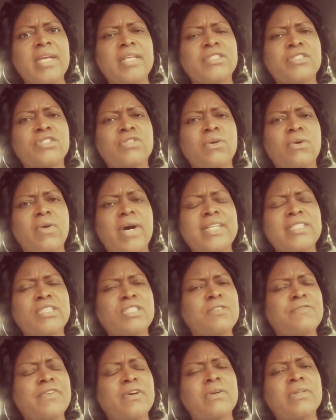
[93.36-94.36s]
And so I
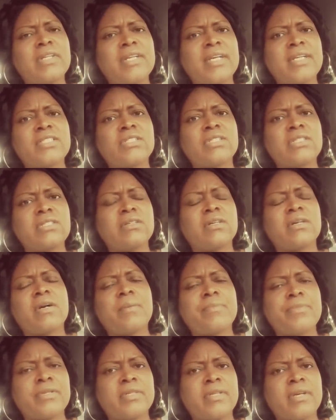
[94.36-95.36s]
just felt led to look
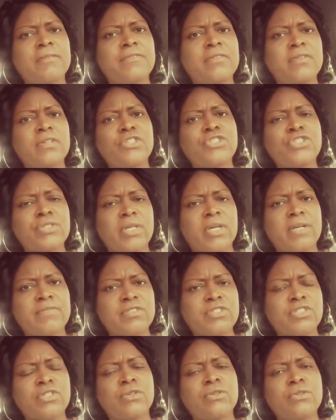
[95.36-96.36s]
up the definition of
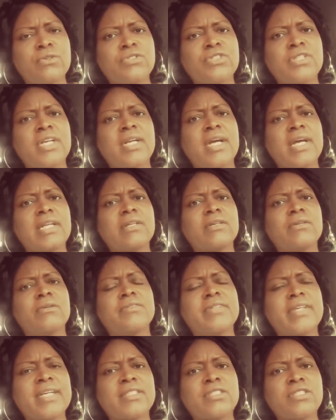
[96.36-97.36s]
surge, and I
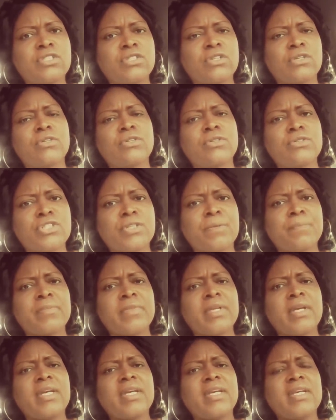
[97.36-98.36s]
learned that surge
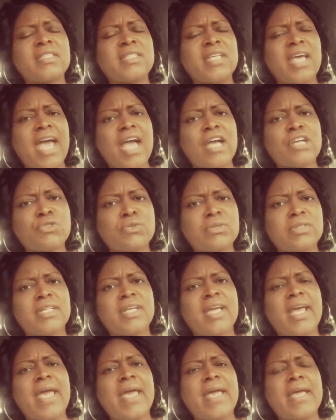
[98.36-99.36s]
is
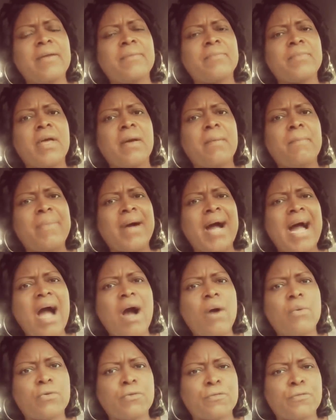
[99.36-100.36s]
actually a
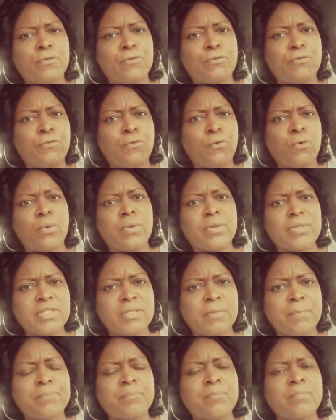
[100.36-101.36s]
powerful
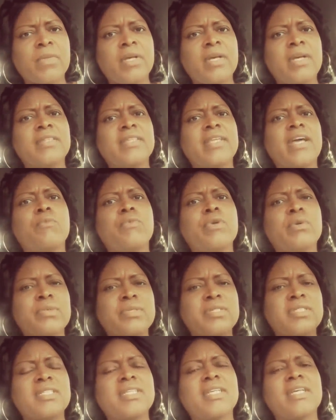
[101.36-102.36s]
force that we
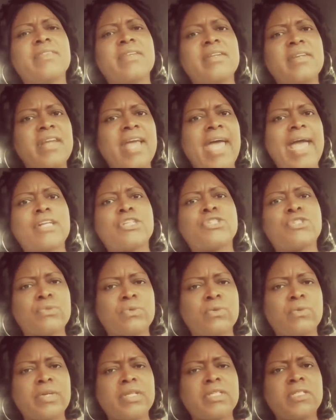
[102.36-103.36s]
would see in the
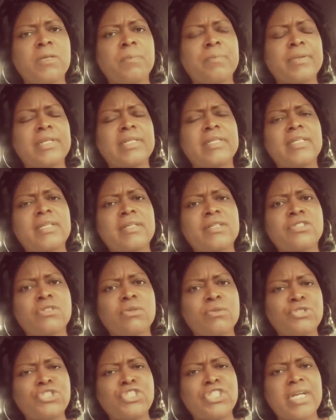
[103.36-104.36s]
natural. We typically
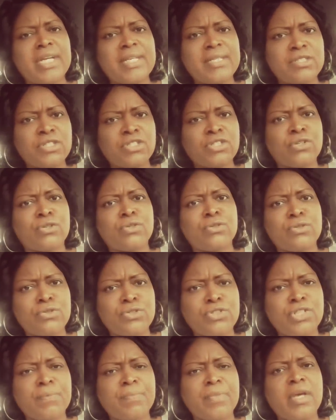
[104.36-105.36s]
associate
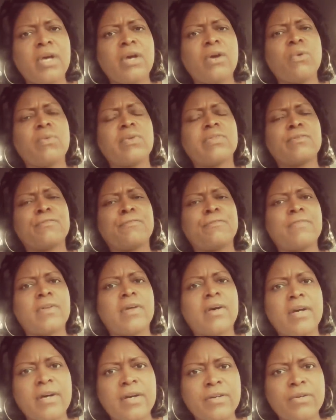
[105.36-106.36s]
surge with a
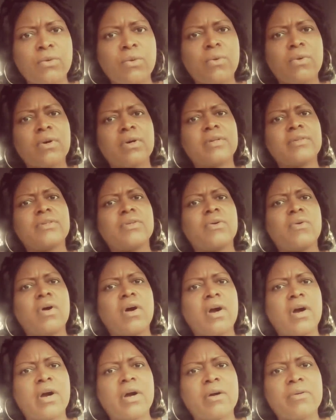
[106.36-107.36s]
flood or, you know,
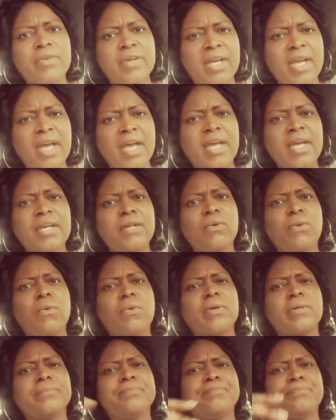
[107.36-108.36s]
a hurricane
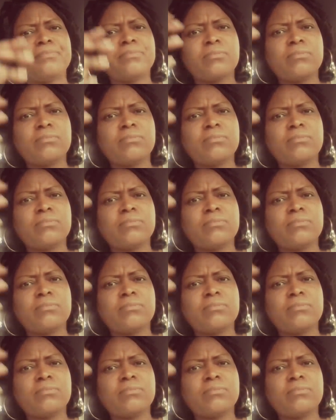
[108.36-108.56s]
or